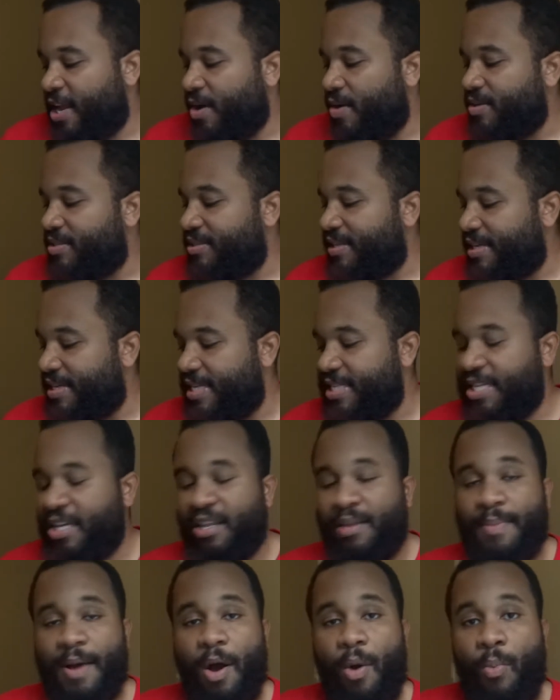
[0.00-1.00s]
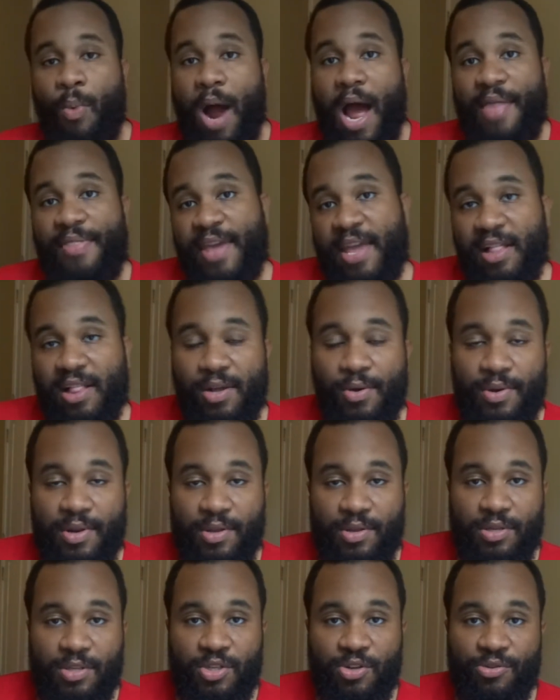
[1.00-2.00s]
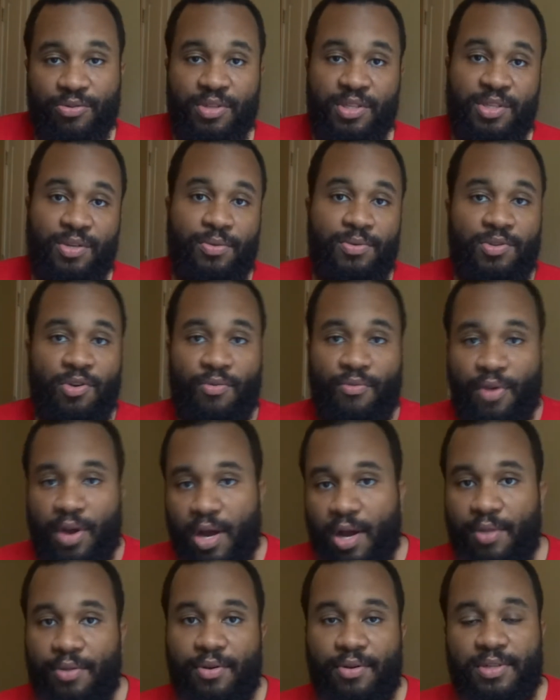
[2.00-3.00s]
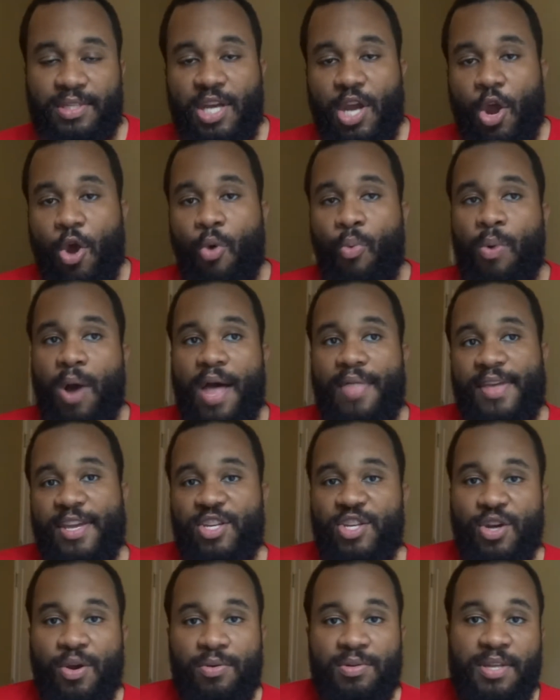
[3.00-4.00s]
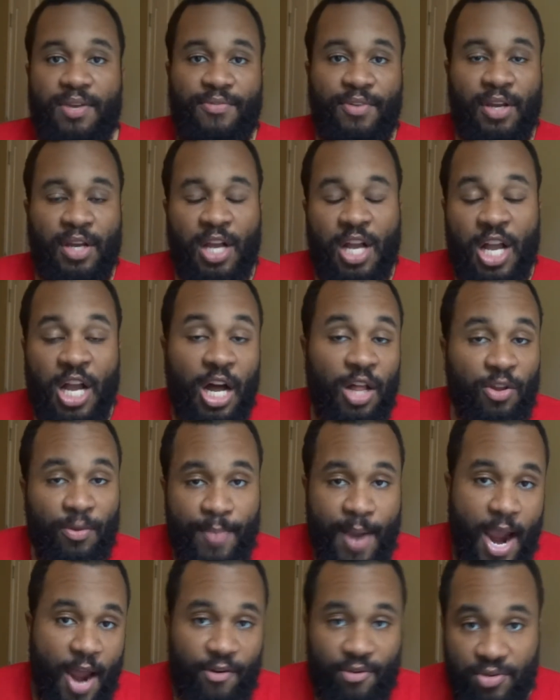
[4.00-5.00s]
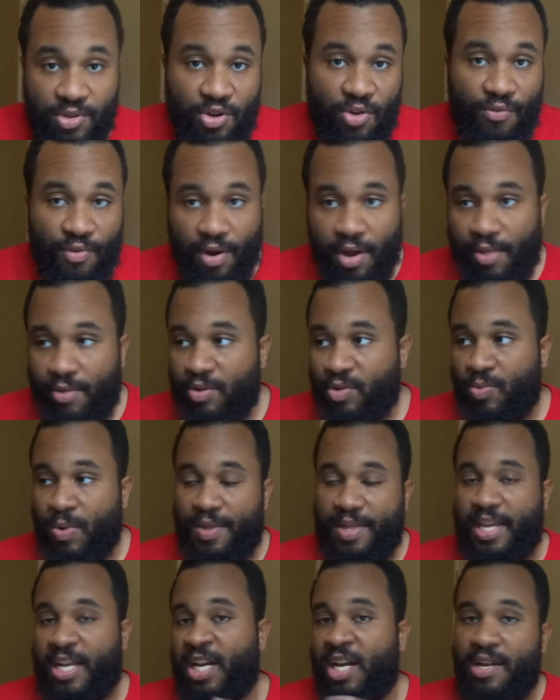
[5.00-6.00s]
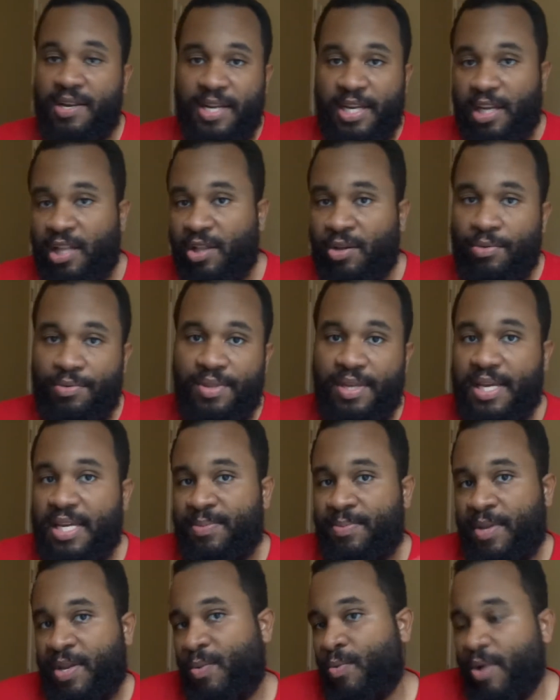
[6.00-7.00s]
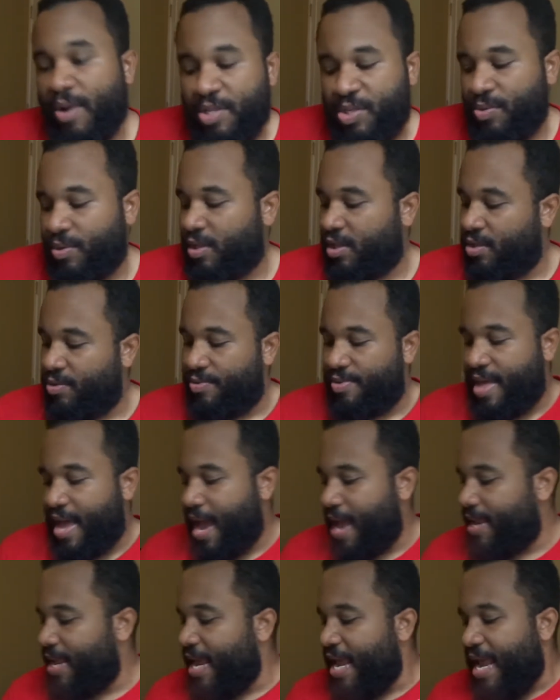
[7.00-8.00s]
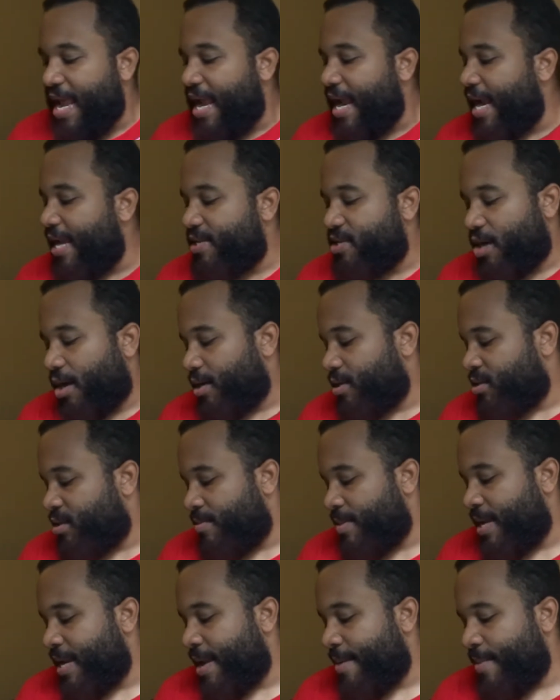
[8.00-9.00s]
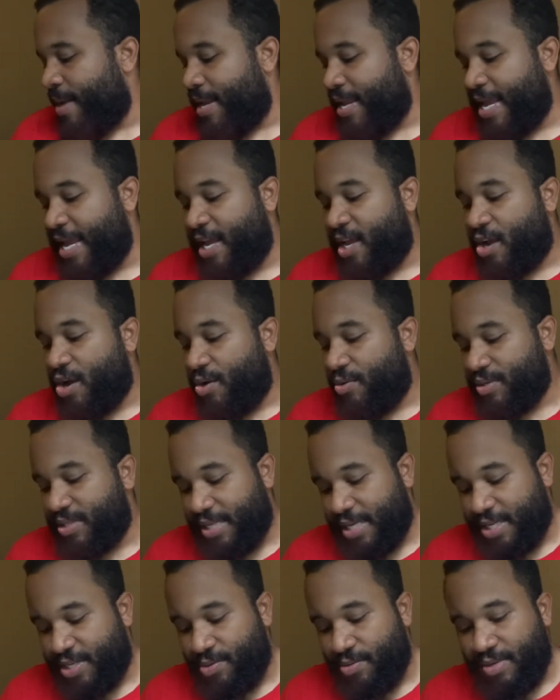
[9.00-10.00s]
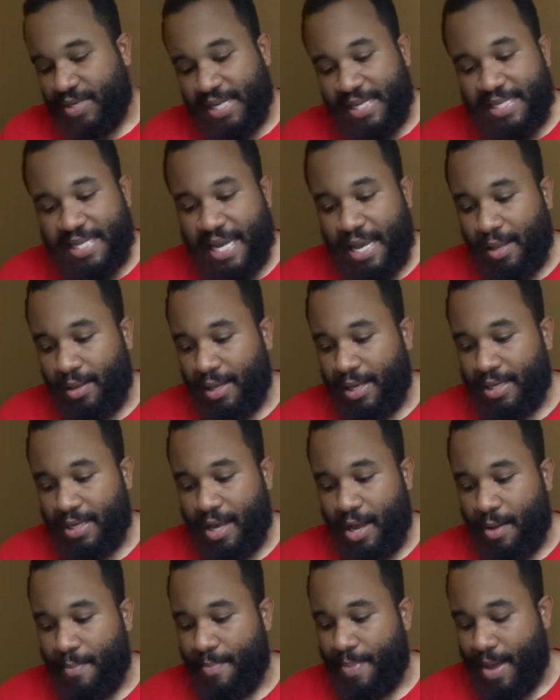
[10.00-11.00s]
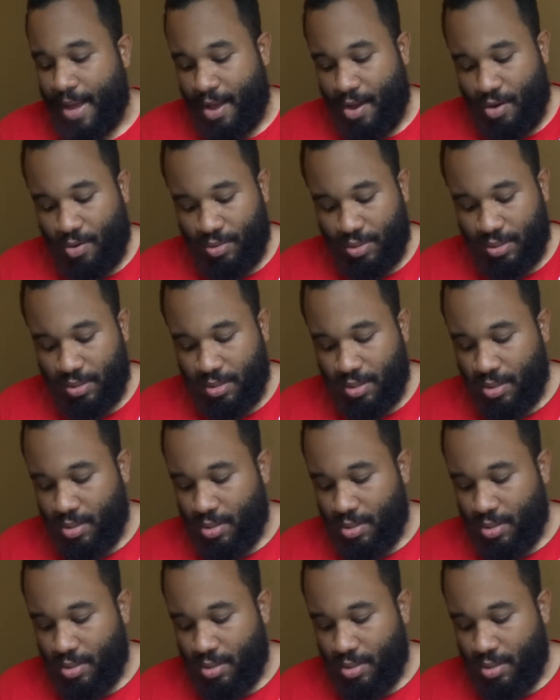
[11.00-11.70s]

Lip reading: goes into detail about why they included certain suits over others, why they chose different color patterns over others, why they couldn't include this but they wanted to include that. It's awesome. And I mean, it goes into detailing about